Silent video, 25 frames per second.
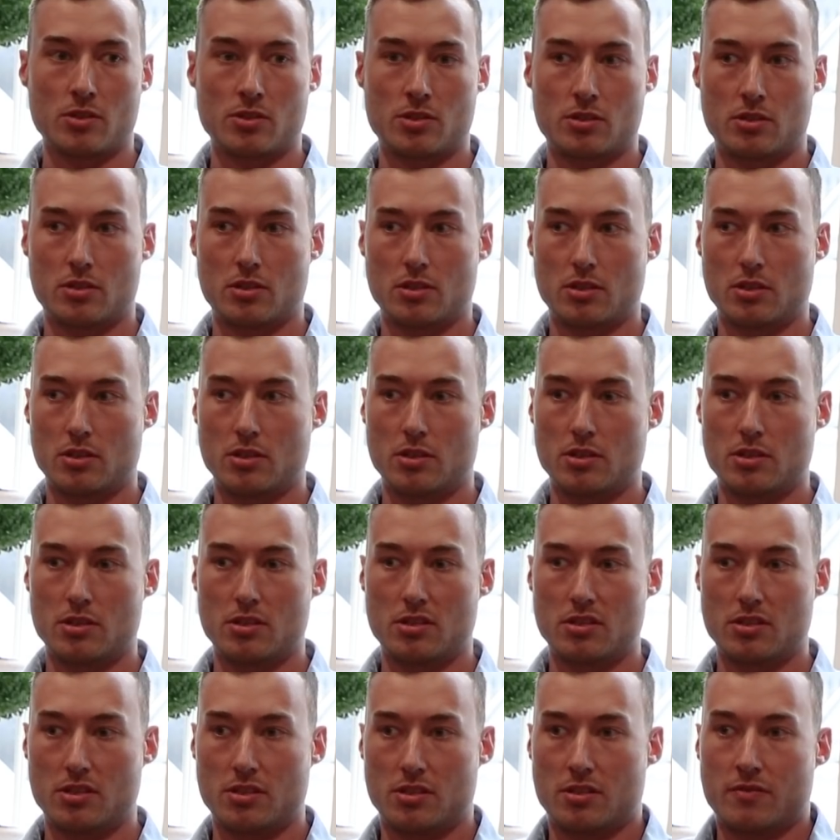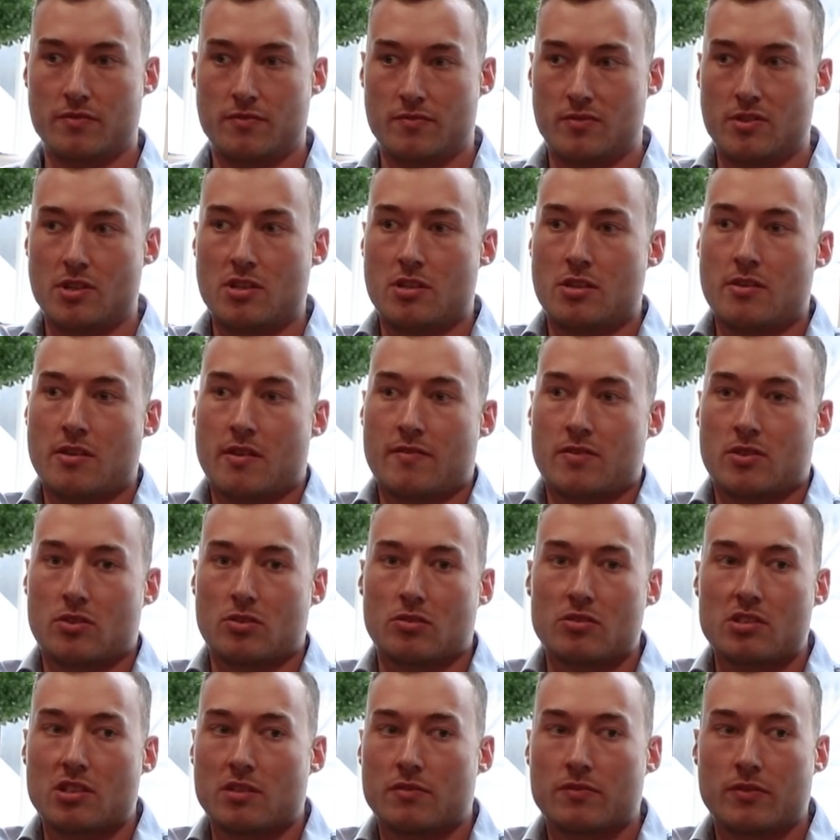because you haven't
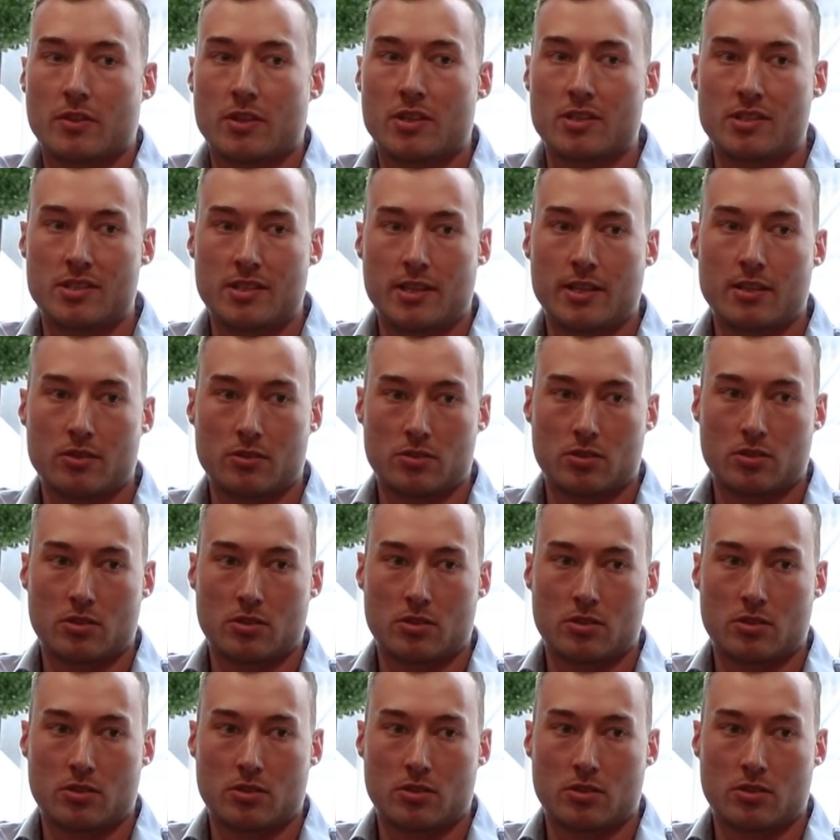done your first deal.